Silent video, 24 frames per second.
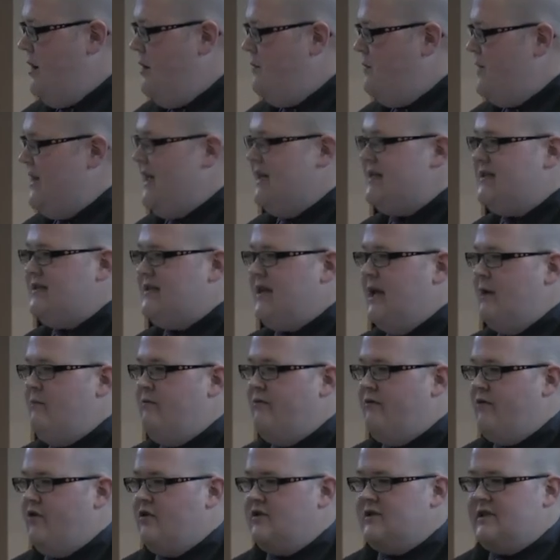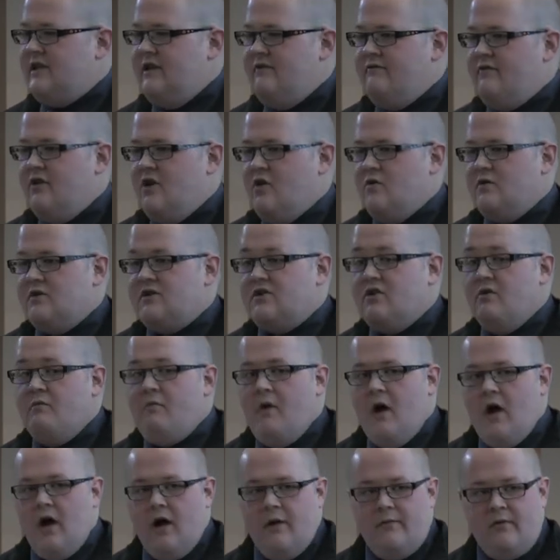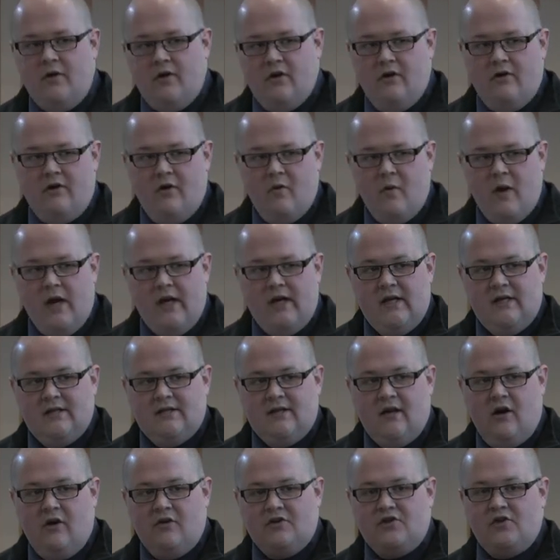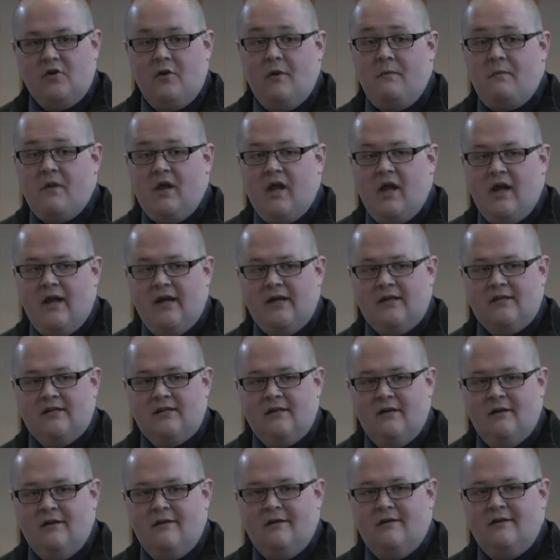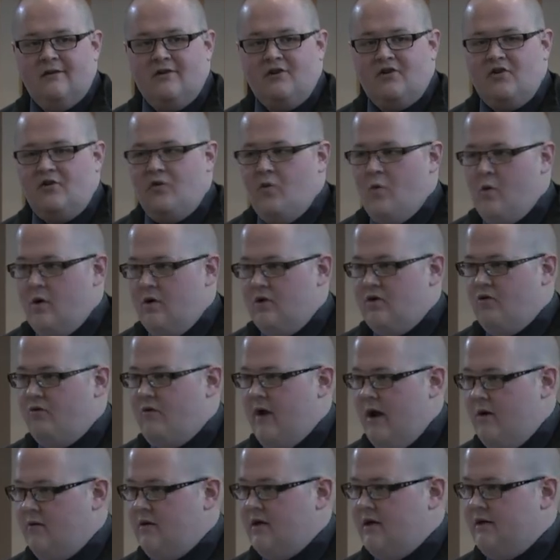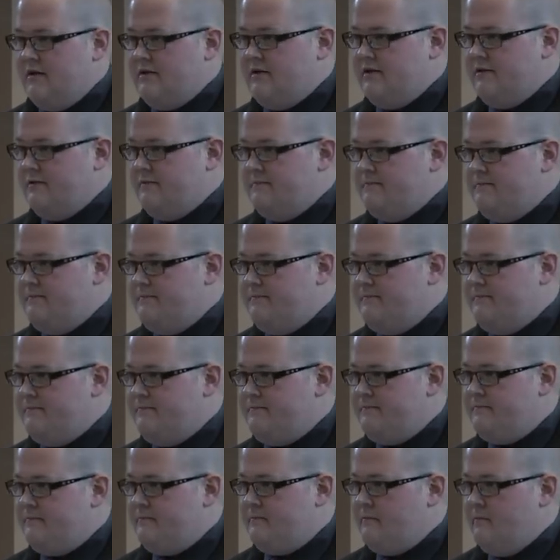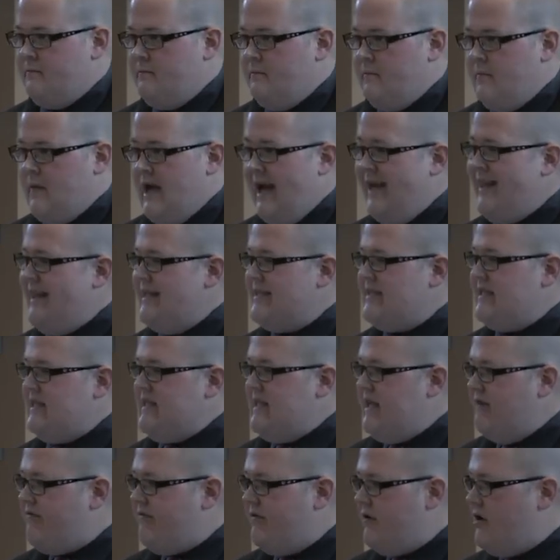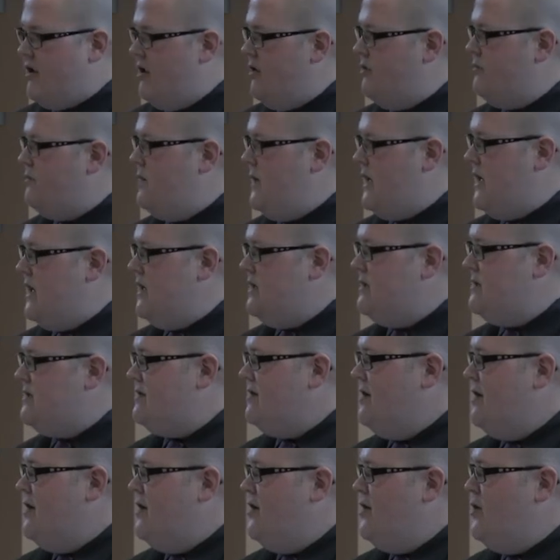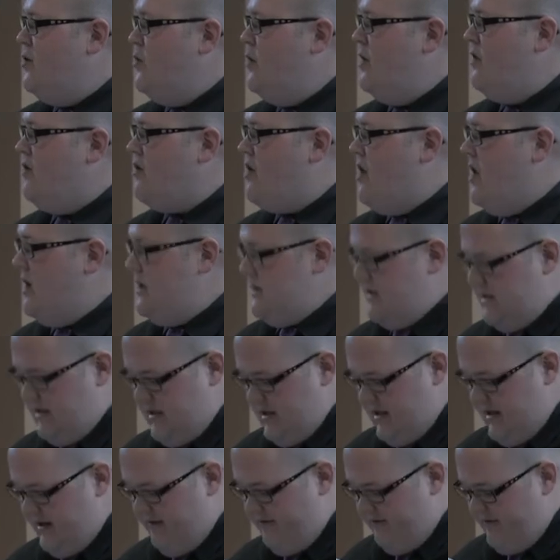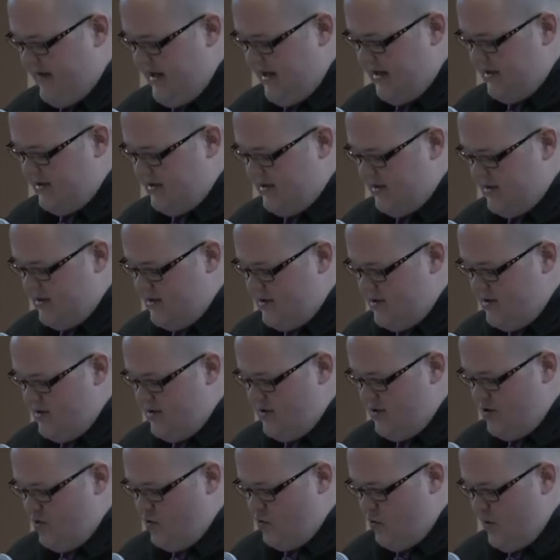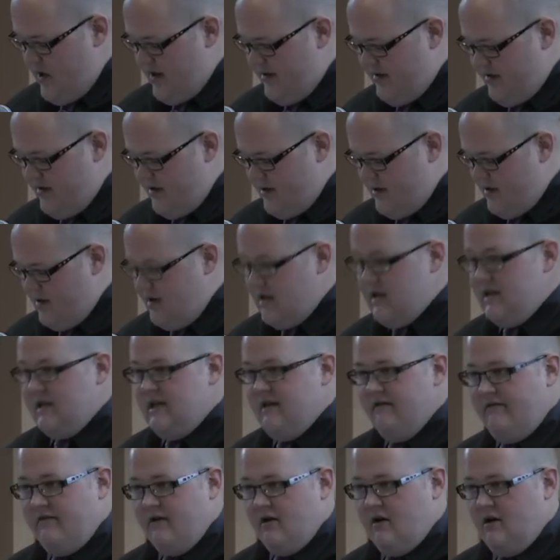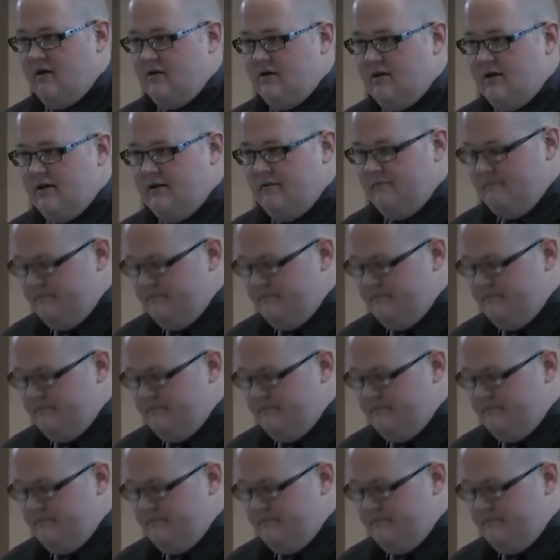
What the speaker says: But that same verse, even though it's so popular at weddings, also applies to the world around us. And that's difficult because we are constantly faced with difficulty.